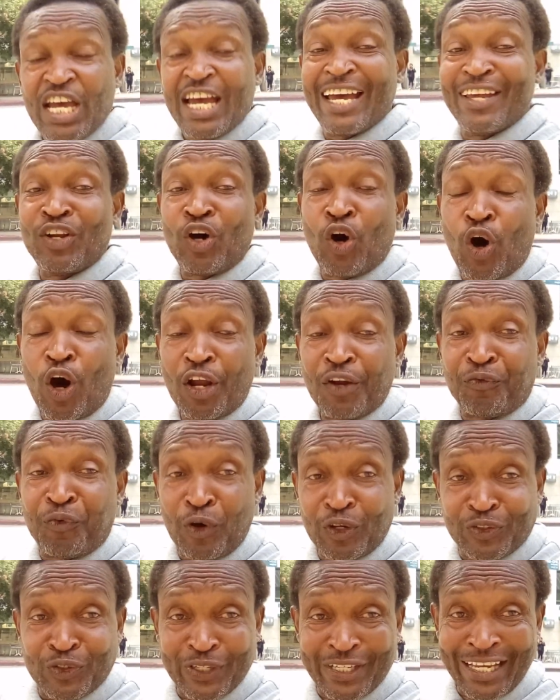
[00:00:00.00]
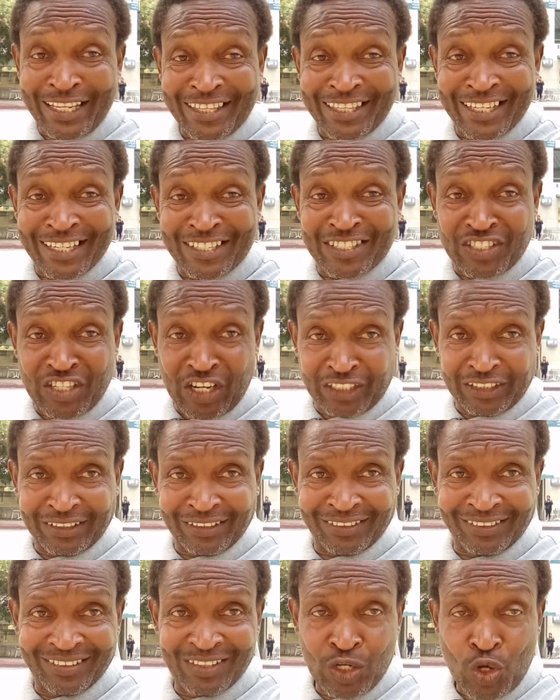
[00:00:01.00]
In order for us to get this done,
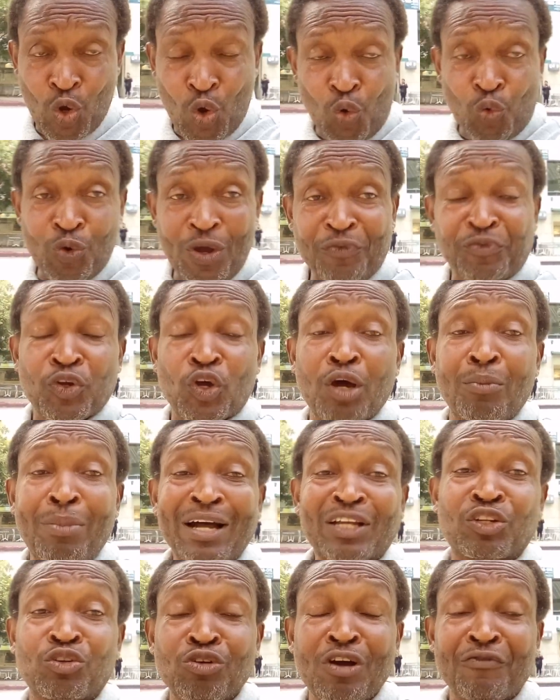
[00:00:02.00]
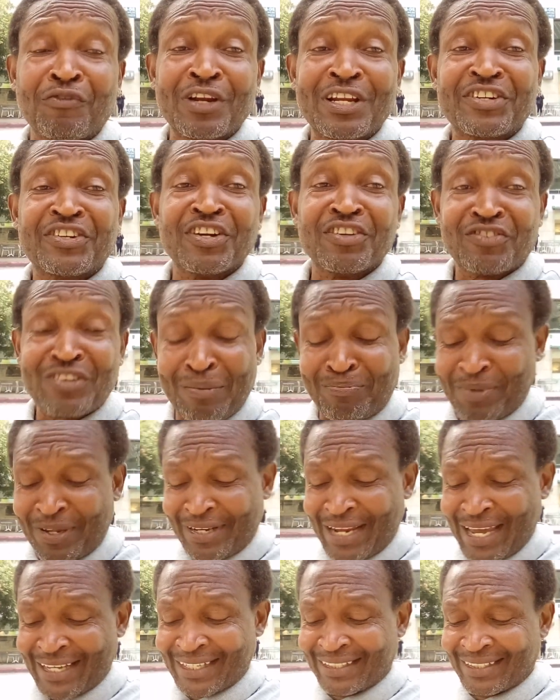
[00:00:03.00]
we have to go back to Revelation chapter
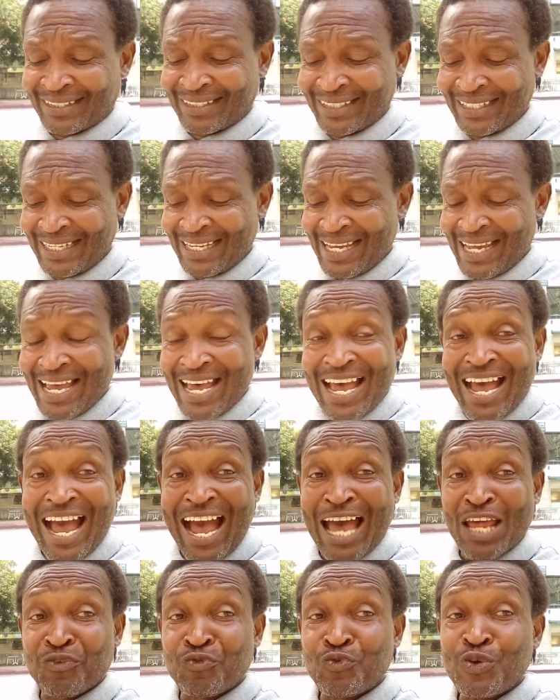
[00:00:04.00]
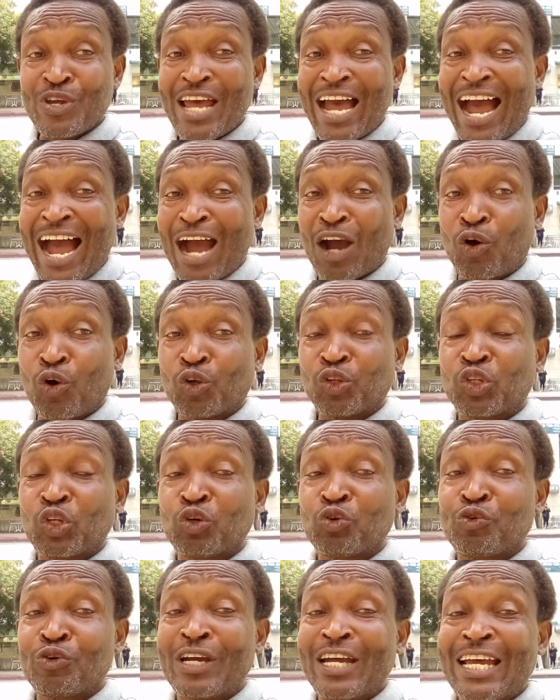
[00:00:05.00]
9, and we are going
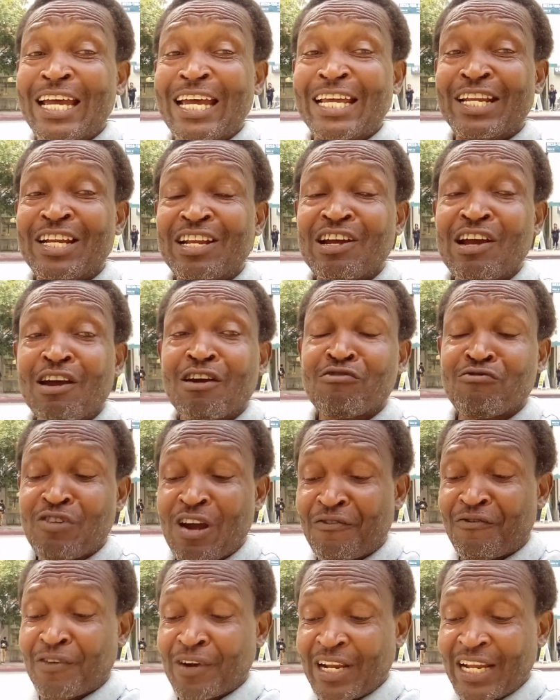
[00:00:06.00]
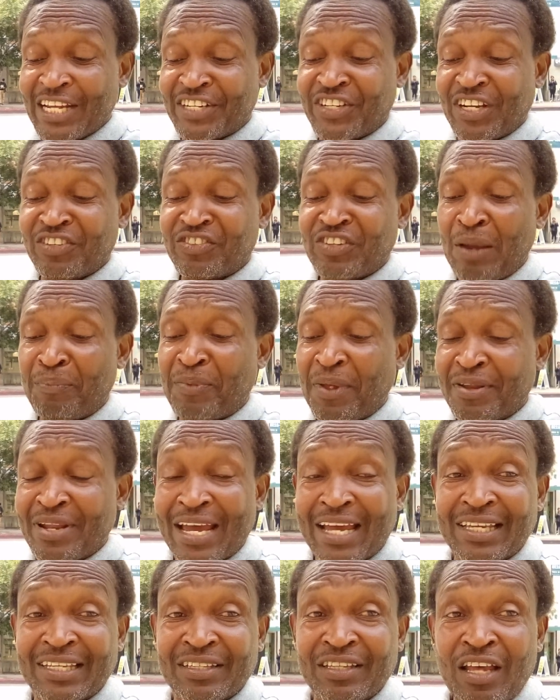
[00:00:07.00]
to read Revelation chapter
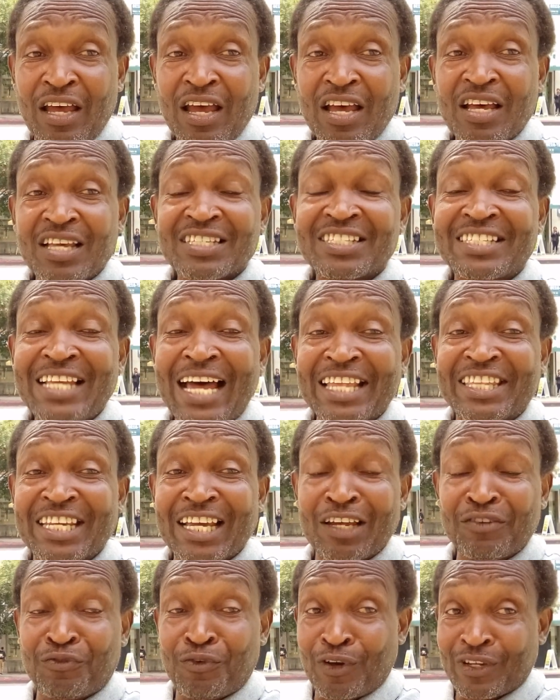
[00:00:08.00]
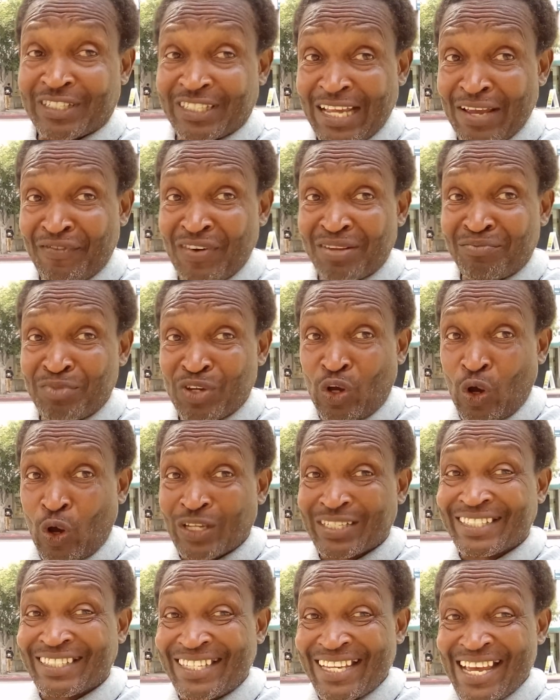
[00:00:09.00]
9 starting at verse 7,
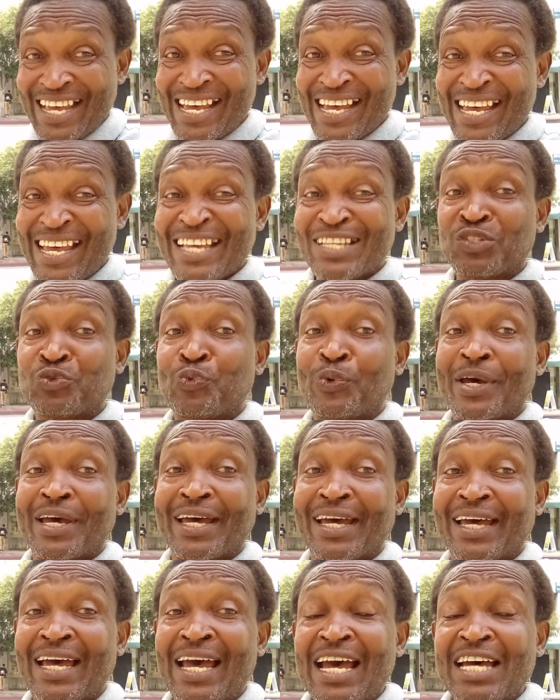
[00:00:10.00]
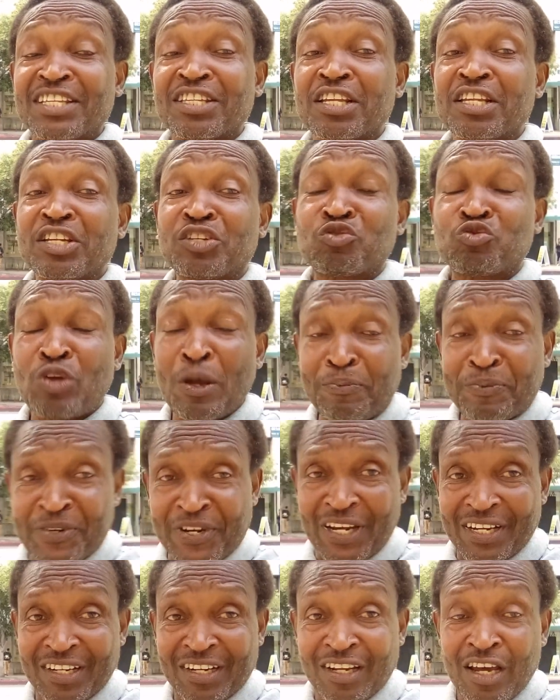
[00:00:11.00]
because there is where the
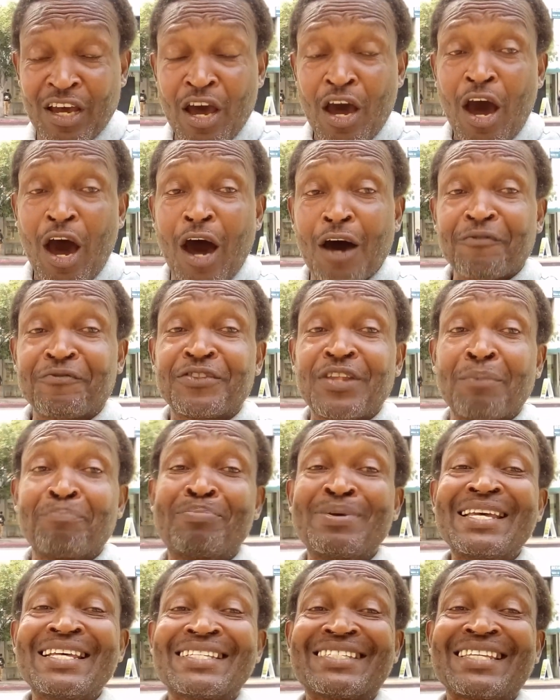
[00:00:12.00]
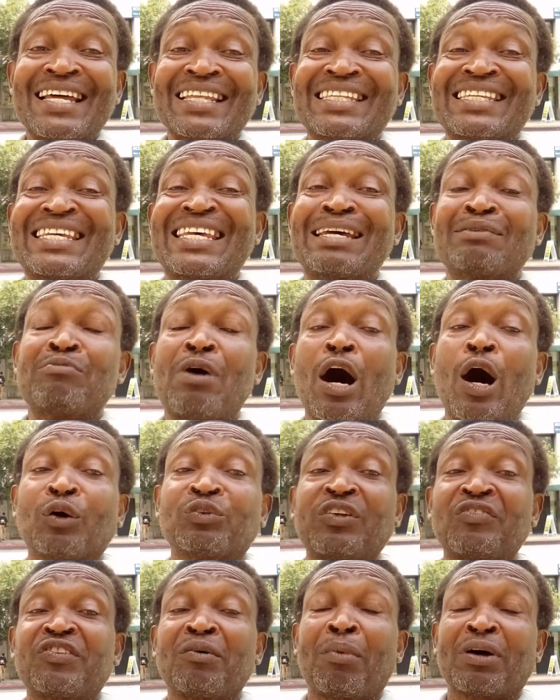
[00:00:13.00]
description of the beast that came
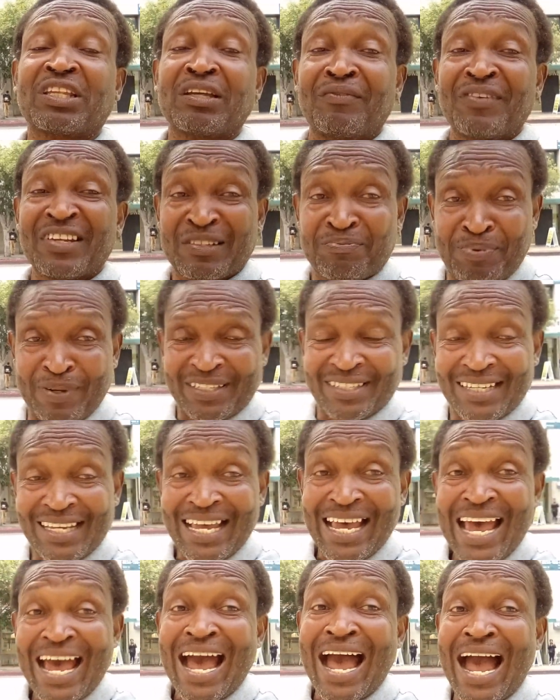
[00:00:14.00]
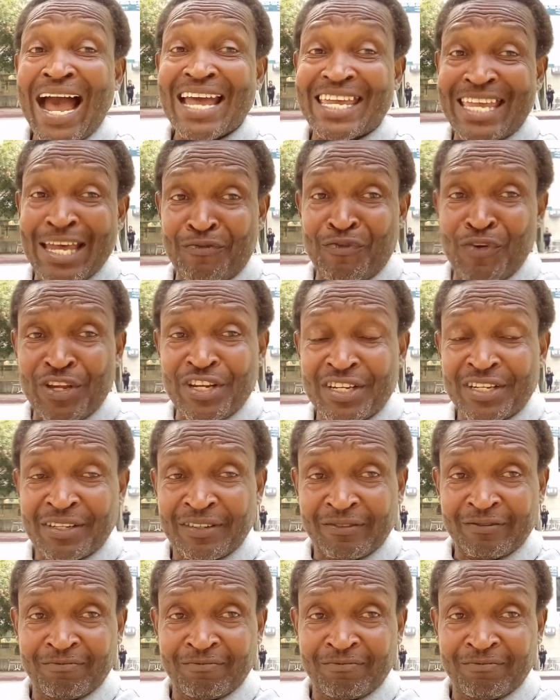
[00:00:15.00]
out of the bottomless pit are given.